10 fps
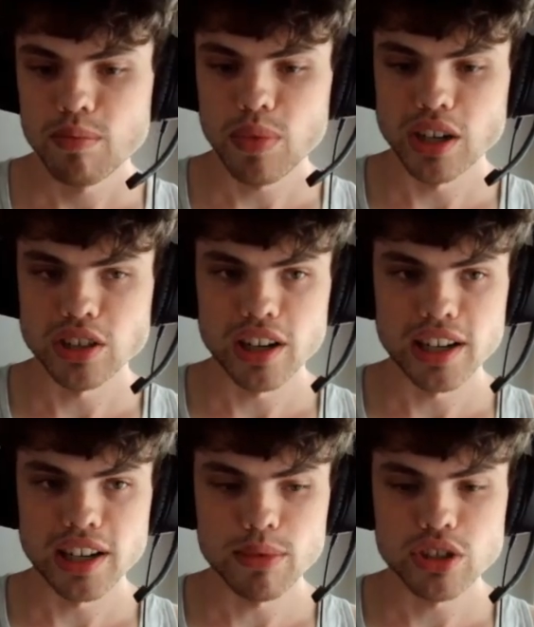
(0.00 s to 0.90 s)
punch a lot of
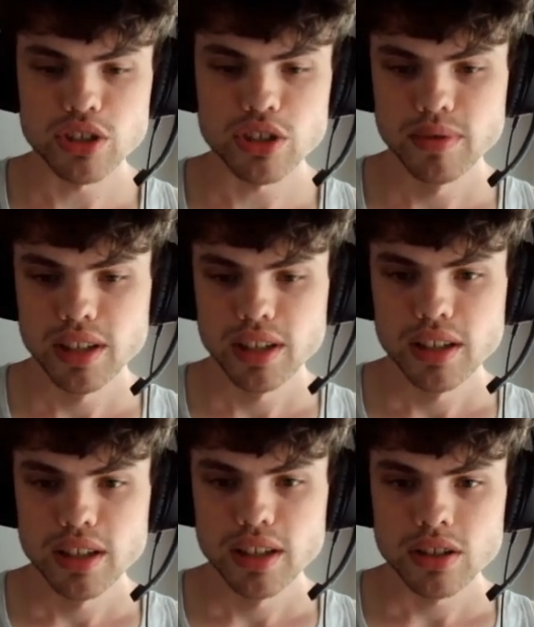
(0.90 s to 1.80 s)
damage through.
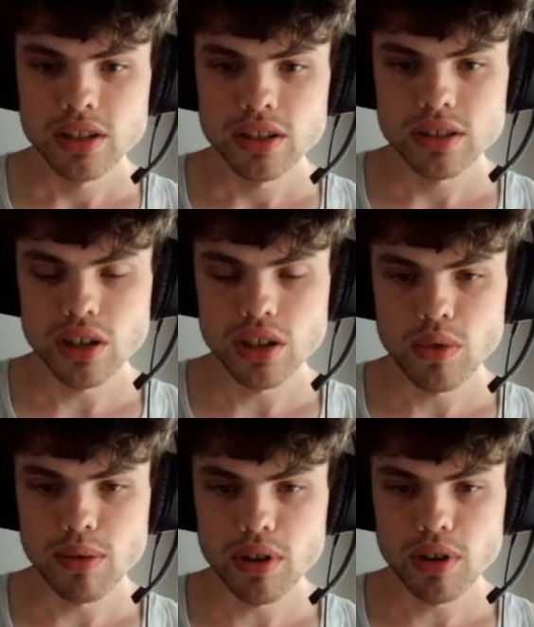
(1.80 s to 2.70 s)
So
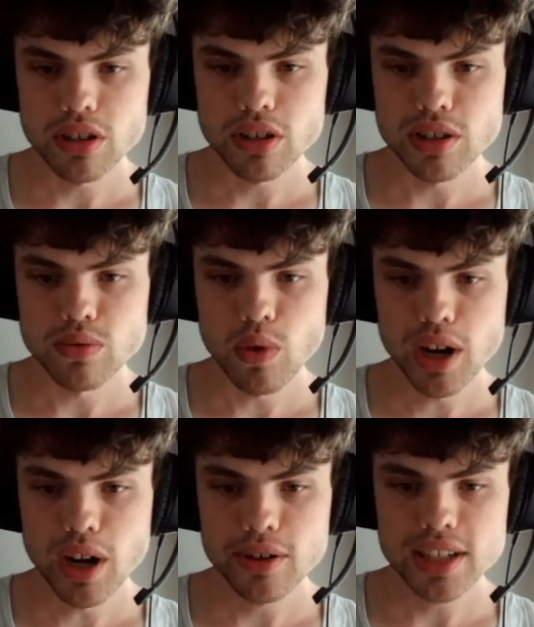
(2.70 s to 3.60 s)
what I'm going to do is
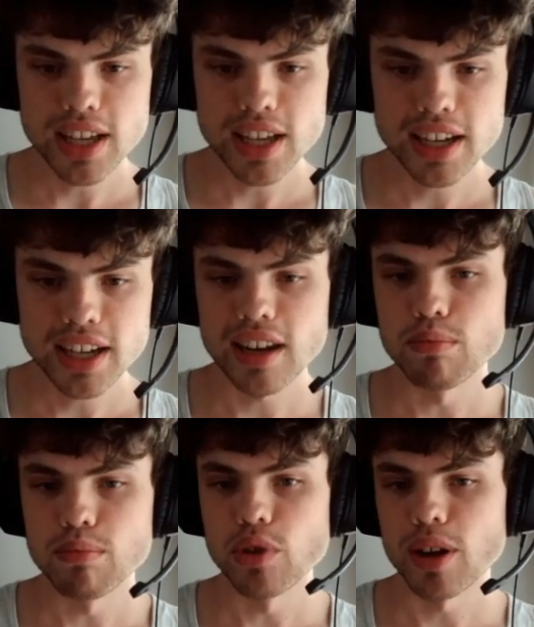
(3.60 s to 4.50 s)
1 32nd and
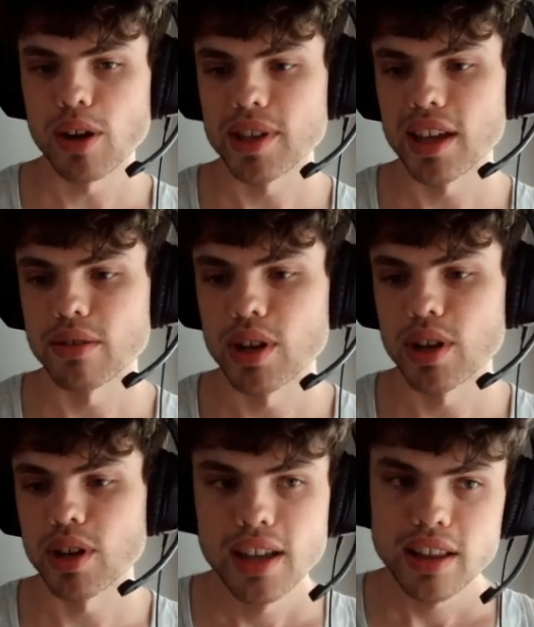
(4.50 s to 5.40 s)
move up the other one.
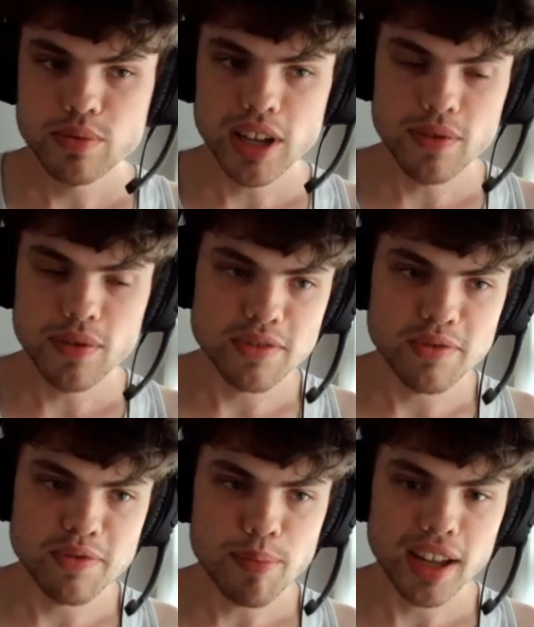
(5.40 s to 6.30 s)
This way, if he has
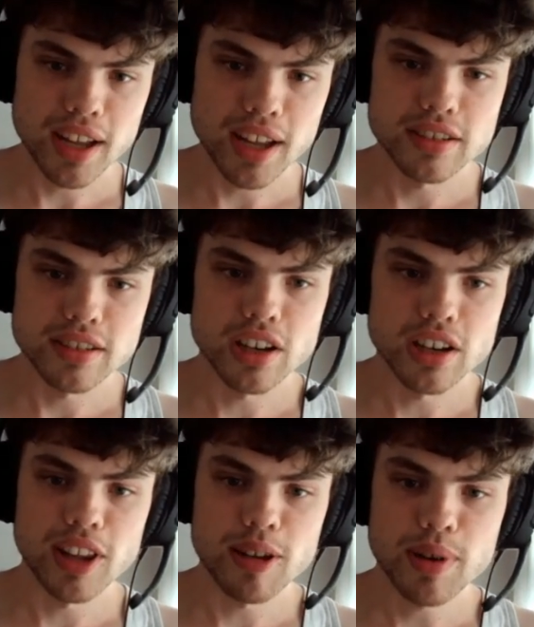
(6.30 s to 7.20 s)
Flam Panzer, he's going
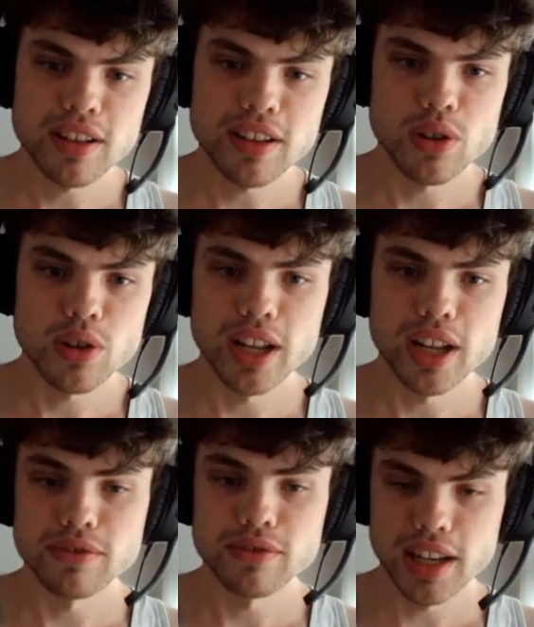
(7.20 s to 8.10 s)
to Flam Panzer the one in
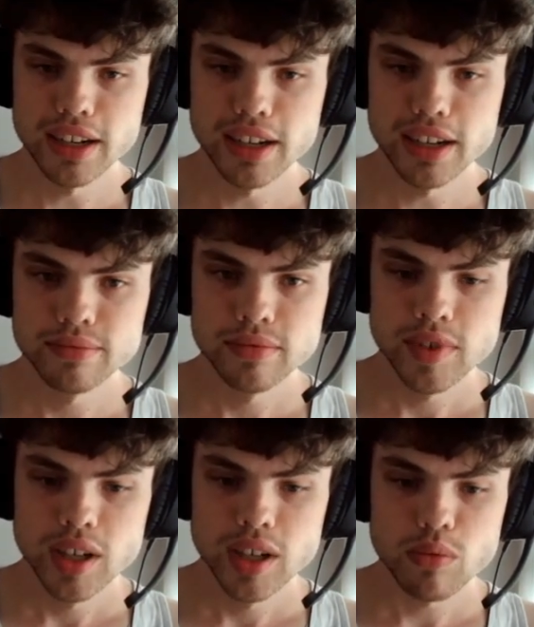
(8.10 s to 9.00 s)
the front line,
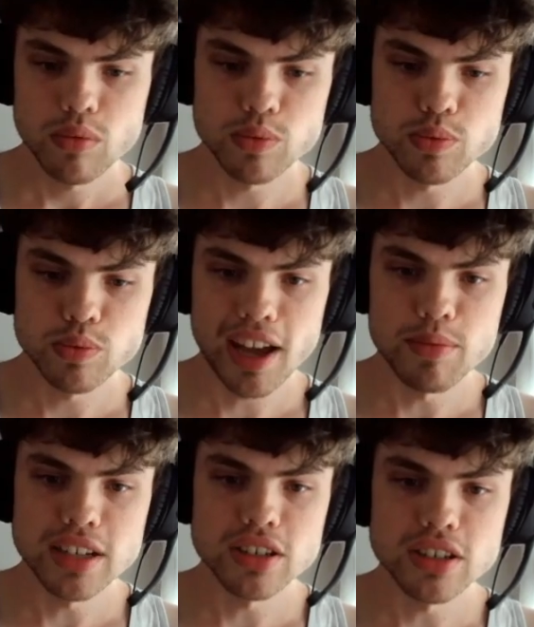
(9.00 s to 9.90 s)
which will allow
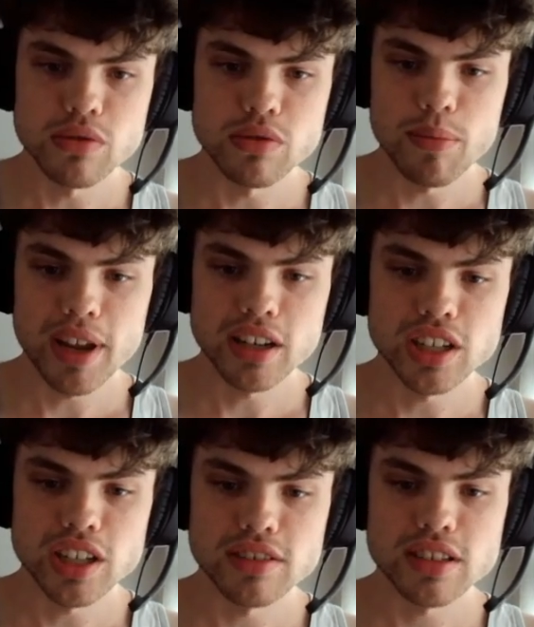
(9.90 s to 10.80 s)
me to do Combat
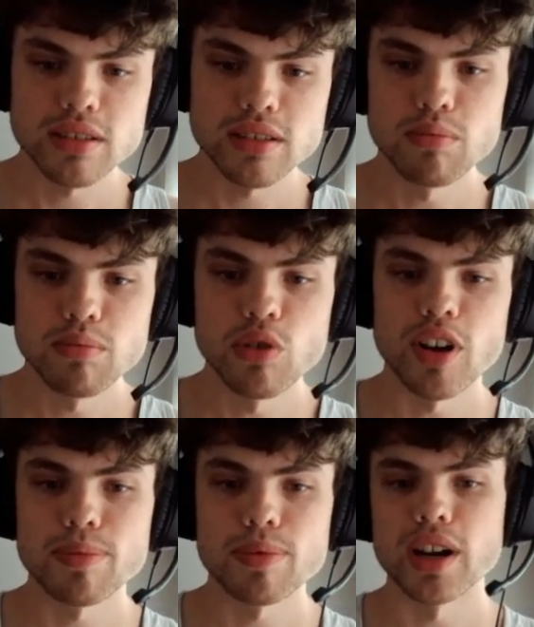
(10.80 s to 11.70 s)
Engineers, move
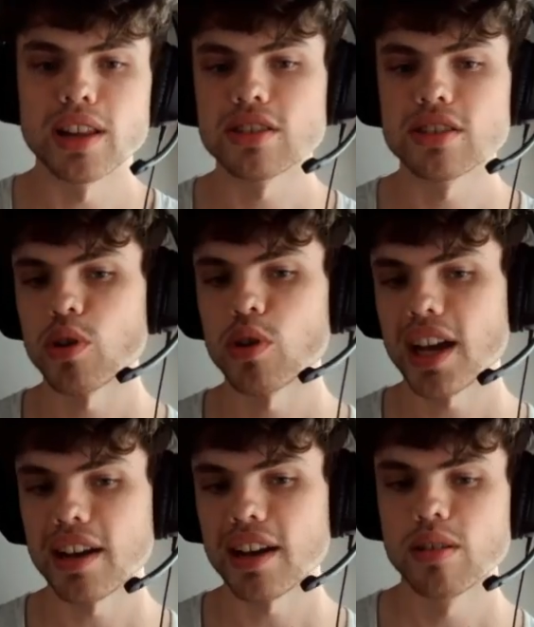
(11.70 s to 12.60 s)
up the one in the support
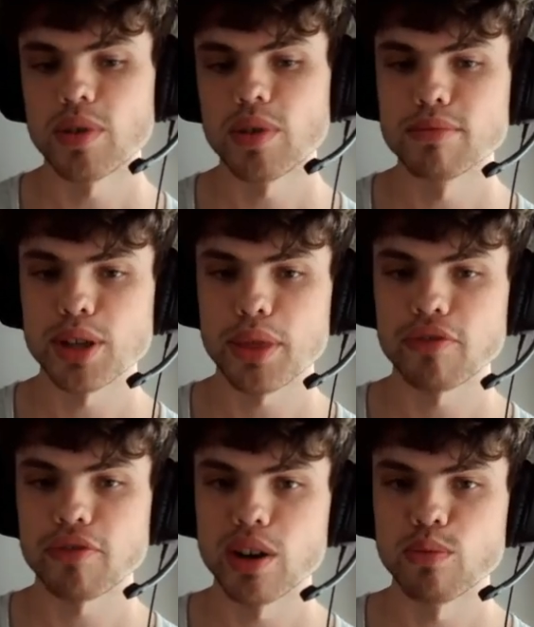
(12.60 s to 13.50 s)
line, becomes a
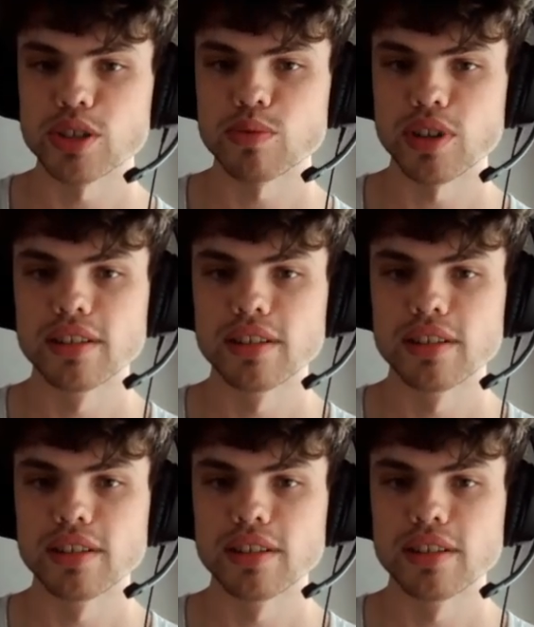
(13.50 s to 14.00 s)
3-1, which will